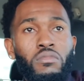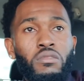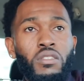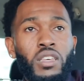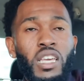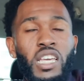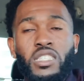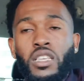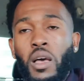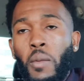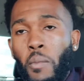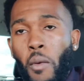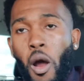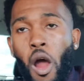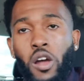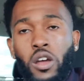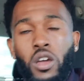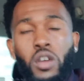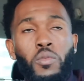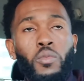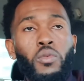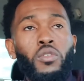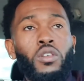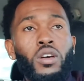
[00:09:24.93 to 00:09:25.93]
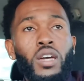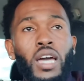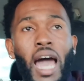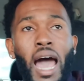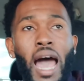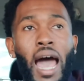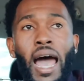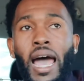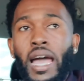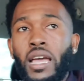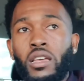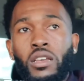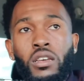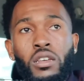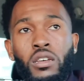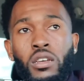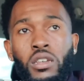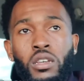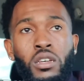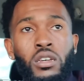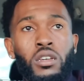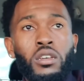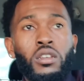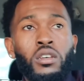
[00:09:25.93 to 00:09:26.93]
He's a marketable guy.
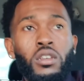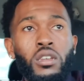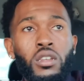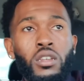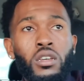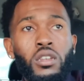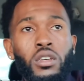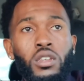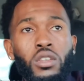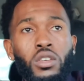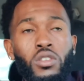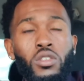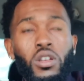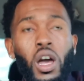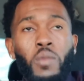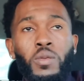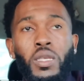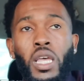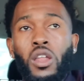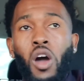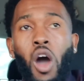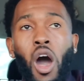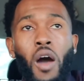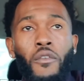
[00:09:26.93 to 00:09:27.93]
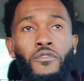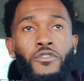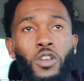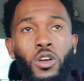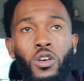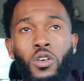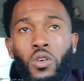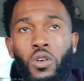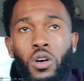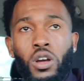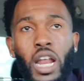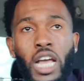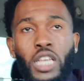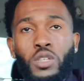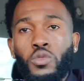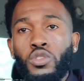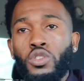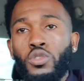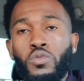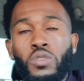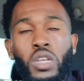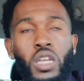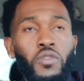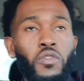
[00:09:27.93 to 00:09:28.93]
Off the court, that's what
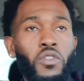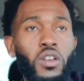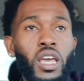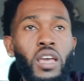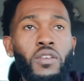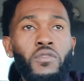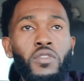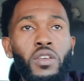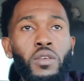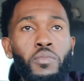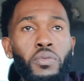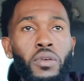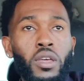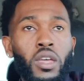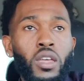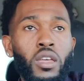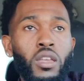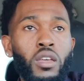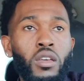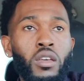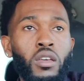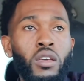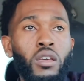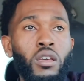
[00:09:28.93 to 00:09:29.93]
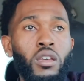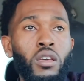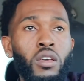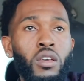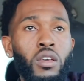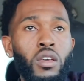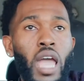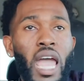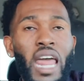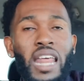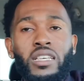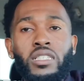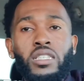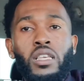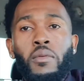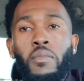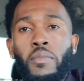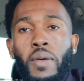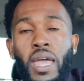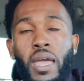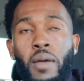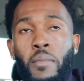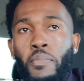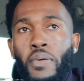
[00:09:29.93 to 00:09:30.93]
you need for the MVP. And his
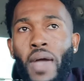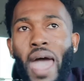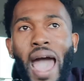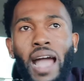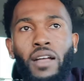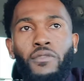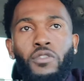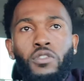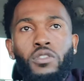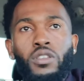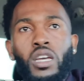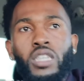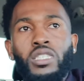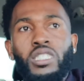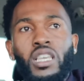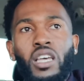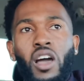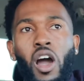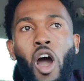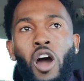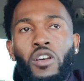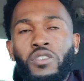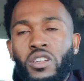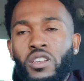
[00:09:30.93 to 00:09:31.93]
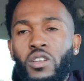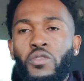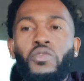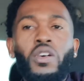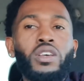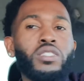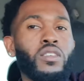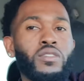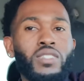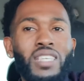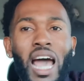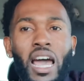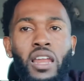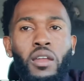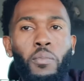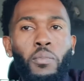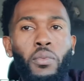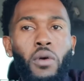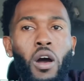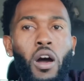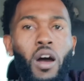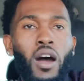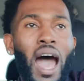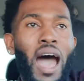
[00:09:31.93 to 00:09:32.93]
impactfulness on the defensive side of the
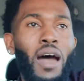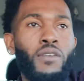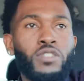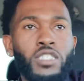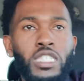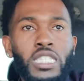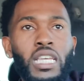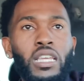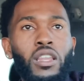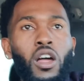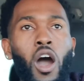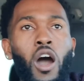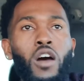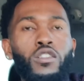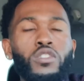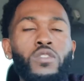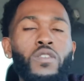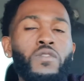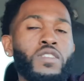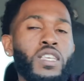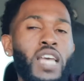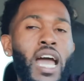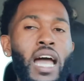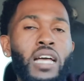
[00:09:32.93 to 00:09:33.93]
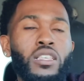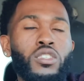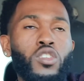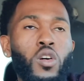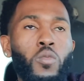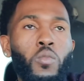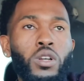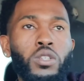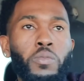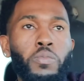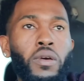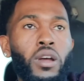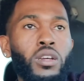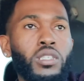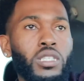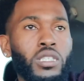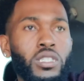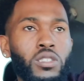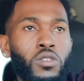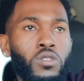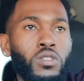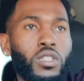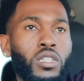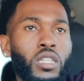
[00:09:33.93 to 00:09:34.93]
ball, I've seen also has gotten so much better since
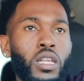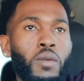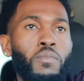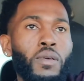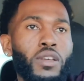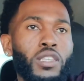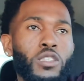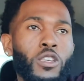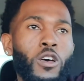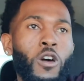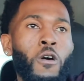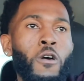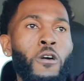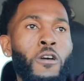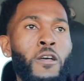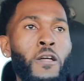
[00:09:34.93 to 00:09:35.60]
those Olympics. So